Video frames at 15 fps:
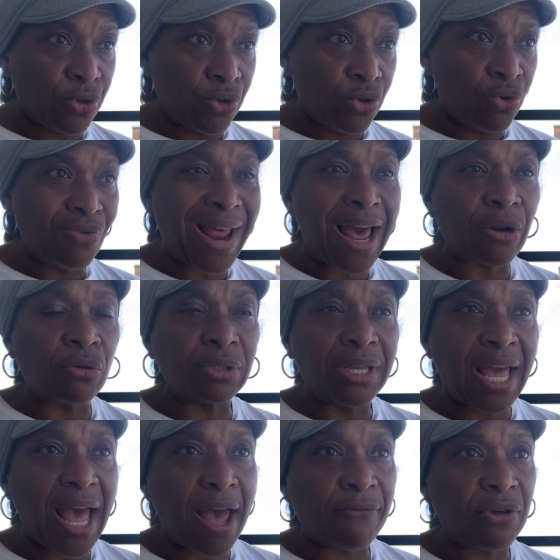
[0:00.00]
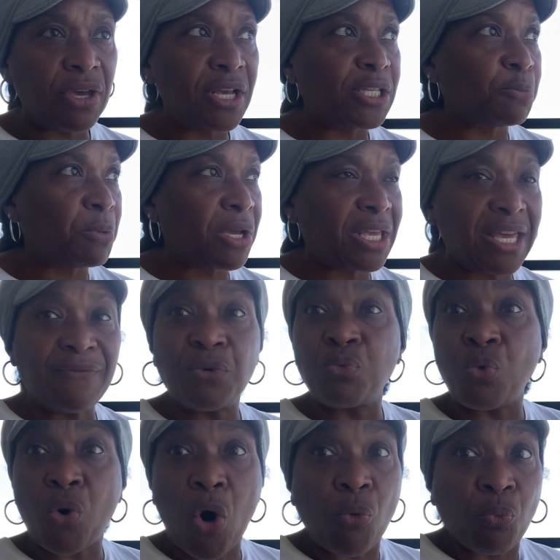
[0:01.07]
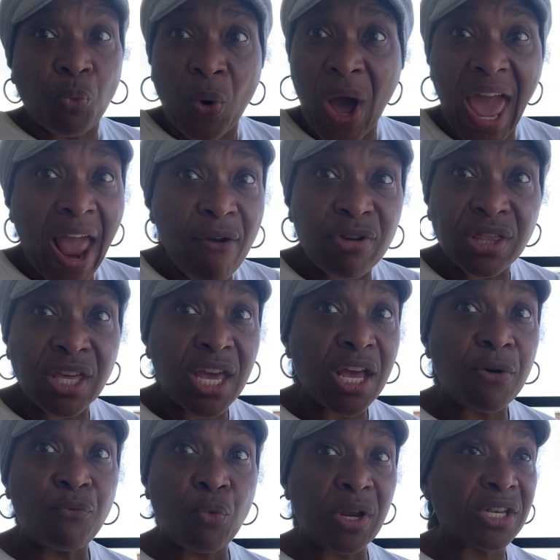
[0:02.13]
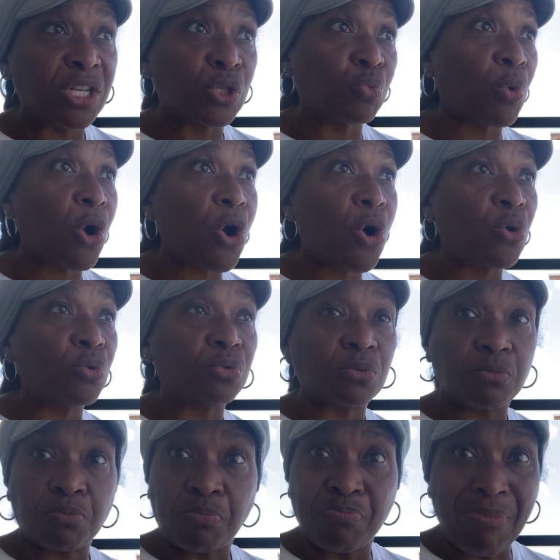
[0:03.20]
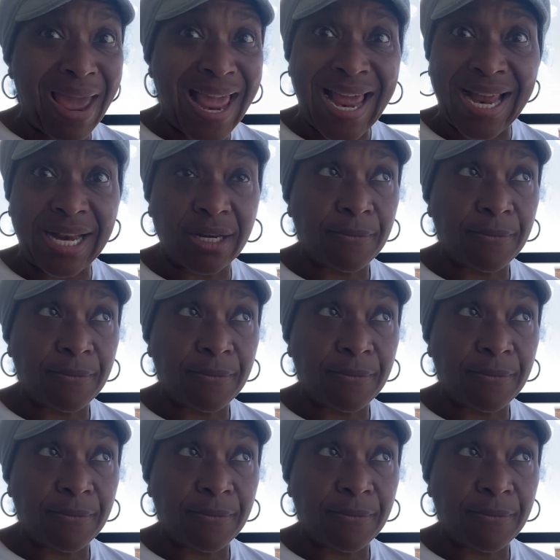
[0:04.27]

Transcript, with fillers: you not only have his, but even everything of what this world made.